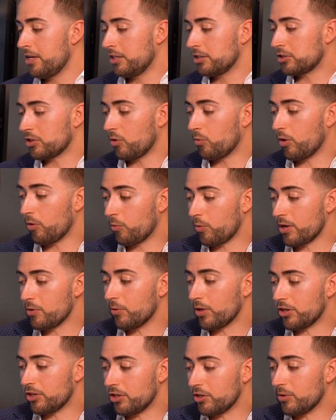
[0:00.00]
So what we
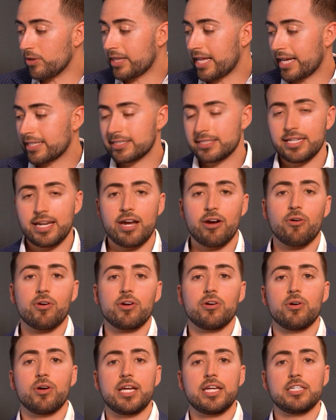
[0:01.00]
would do in that
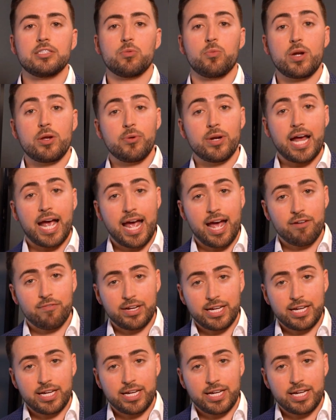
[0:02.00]
scenario is we would have,